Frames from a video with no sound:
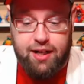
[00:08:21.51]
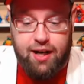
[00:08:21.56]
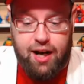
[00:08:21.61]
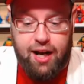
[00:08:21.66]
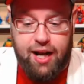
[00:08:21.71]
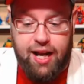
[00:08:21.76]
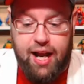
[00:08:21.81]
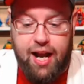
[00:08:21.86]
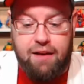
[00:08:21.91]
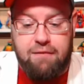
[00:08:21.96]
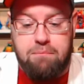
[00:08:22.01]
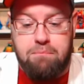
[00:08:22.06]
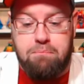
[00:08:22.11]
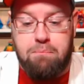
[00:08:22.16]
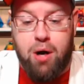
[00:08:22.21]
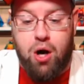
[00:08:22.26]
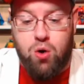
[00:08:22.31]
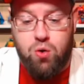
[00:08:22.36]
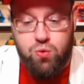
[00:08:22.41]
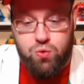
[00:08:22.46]
I have
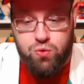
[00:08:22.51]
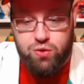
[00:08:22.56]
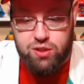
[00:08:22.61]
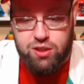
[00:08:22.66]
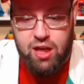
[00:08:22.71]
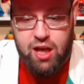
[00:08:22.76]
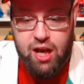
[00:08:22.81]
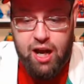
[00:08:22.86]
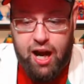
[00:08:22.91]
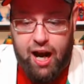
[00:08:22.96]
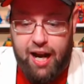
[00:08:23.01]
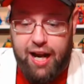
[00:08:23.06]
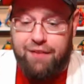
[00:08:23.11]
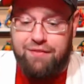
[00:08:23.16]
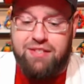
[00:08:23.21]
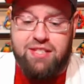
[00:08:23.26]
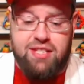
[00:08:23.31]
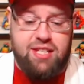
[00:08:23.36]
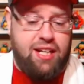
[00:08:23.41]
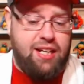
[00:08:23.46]
bows, I have
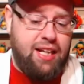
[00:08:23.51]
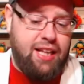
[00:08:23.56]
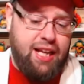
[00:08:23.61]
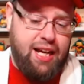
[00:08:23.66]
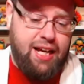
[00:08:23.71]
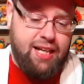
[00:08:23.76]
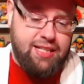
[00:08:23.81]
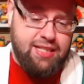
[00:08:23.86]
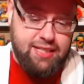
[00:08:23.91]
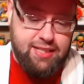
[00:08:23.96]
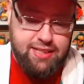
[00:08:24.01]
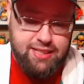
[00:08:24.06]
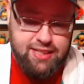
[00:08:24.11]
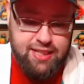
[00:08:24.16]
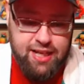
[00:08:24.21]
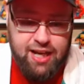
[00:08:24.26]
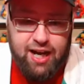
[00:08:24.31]
sunglasses,